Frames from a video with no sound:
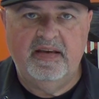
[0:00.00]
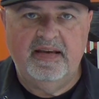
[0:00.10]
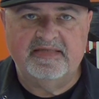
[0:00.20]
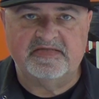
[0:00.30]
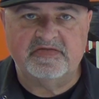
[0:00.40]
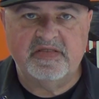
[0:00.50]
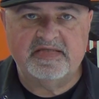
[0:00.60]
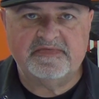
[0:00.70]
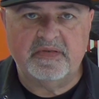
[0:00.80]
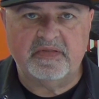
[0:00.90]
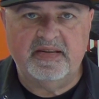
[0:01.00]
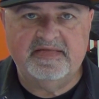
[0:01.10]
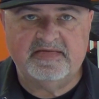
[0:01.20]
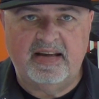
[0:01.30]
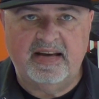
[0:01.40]
is to transfer
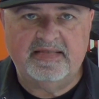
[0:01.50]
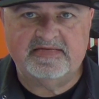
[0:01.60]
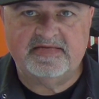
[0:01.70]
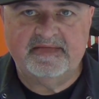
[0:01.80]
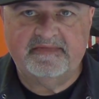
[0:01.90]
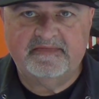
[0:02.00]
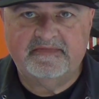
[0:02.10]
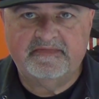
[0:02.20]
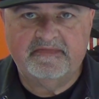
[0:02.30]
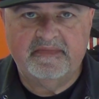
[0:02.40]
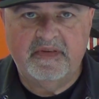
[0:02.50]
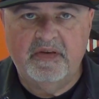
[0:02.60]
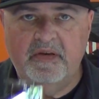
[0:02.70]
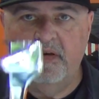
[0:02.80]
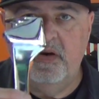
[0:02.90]
these lights
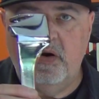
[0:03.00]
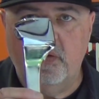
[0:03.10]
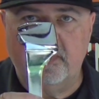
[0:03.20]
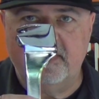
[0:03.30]
over